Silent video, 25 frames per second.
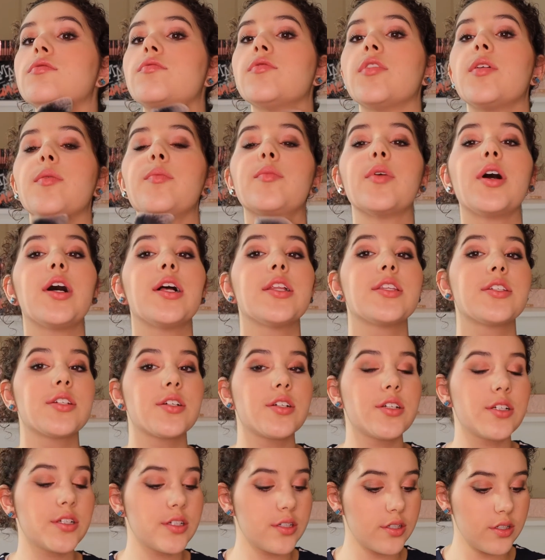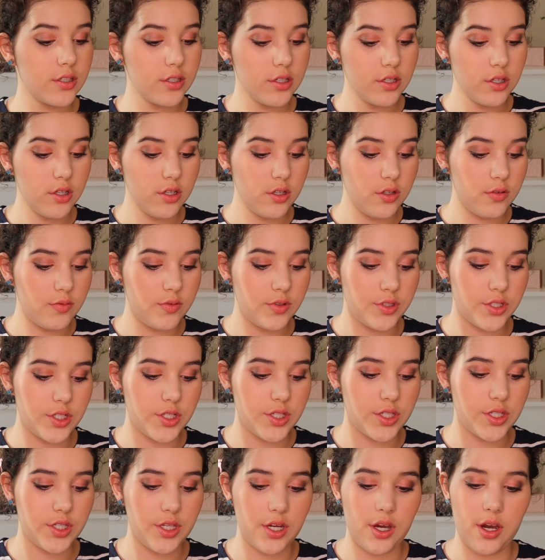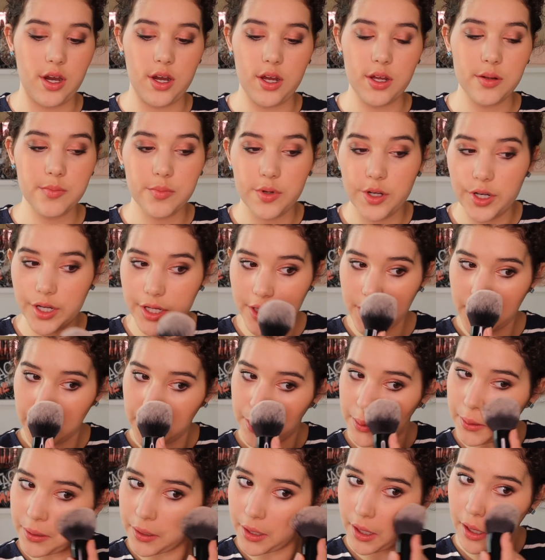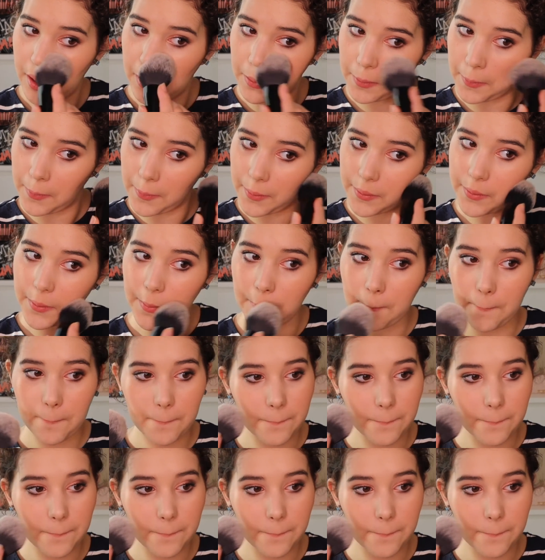from bronzer, which is not pretty, not good.